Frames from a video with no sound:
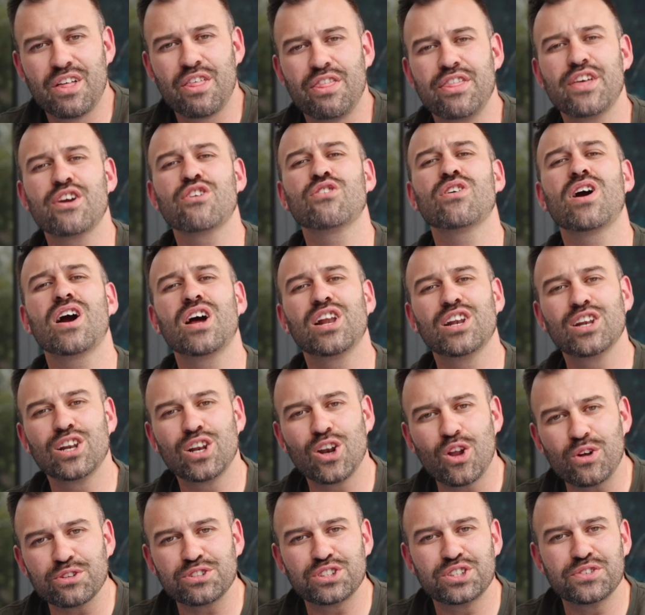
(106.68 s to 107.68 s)
There are
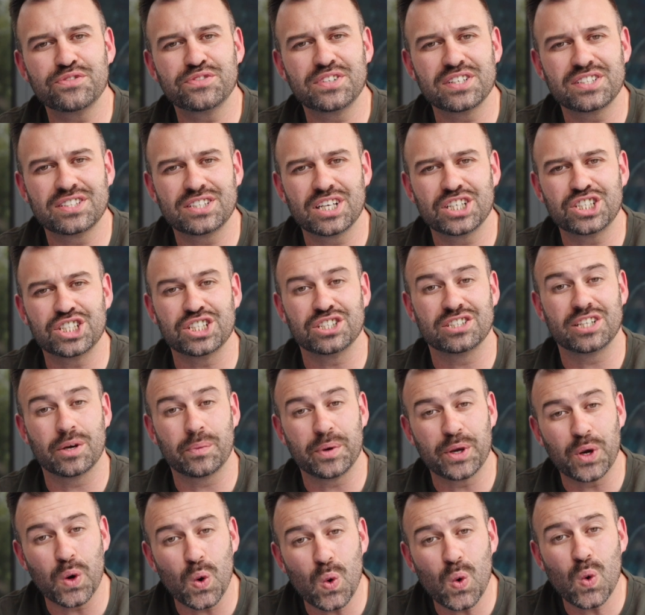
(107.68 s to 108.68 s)
lots of decisions that
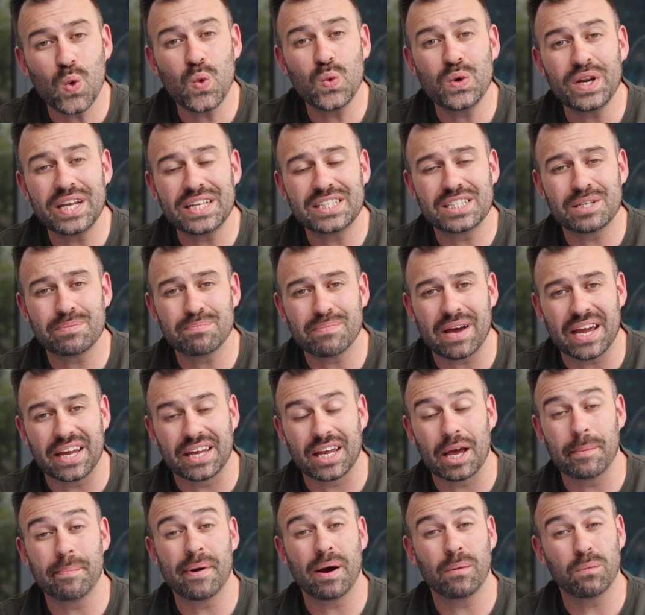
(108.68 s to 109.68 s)
we all need to make
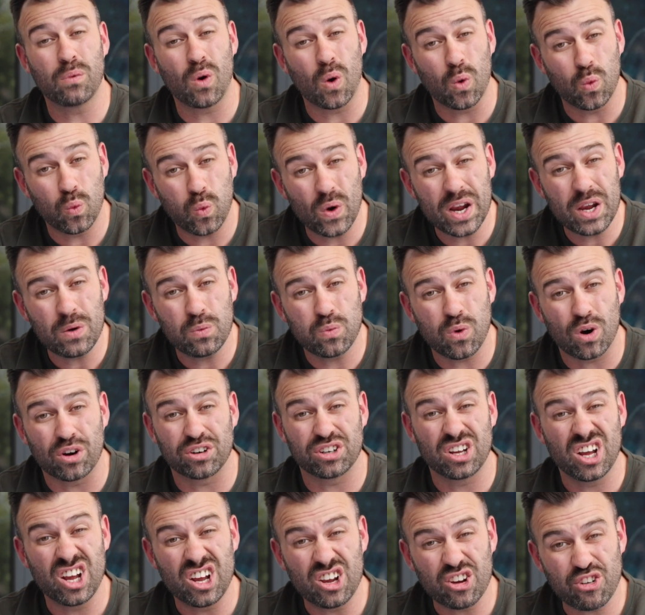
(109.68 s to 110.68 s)
about what we want
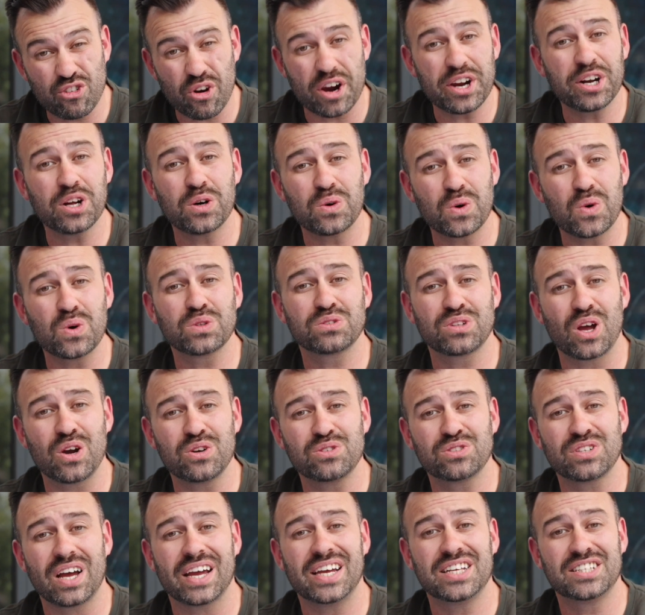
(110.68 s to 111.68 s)
Greater
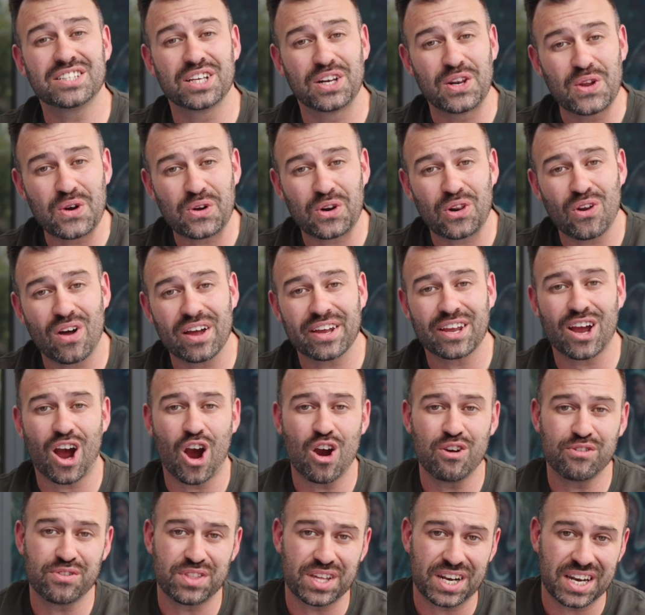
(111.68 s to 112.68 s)
Ōtautahi to look like
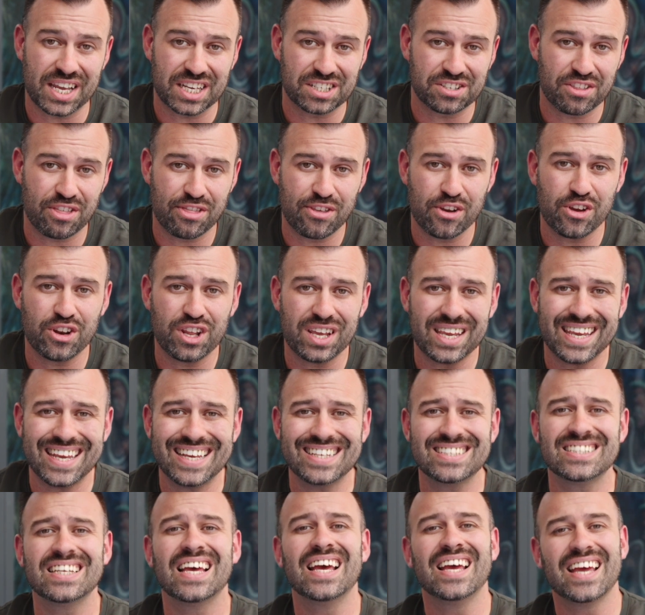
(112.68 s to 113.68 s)
over the next 30
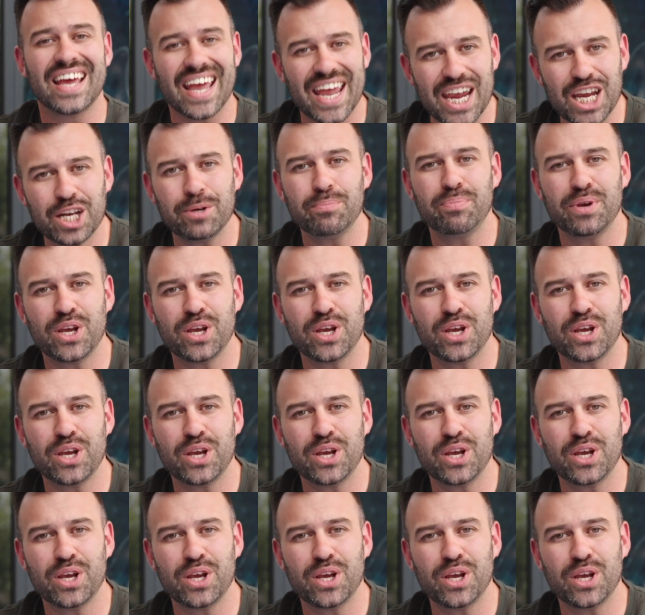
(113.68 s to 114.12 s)
years and